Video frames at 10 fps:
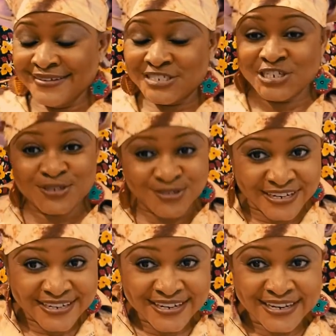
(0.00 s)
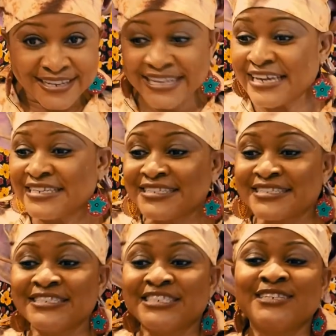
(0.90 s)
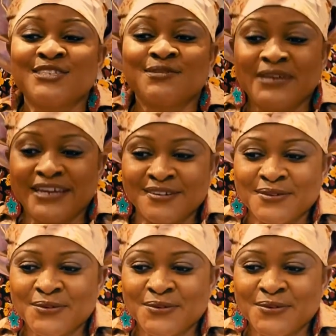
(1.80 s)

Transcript: Children, ladies and gentlemen,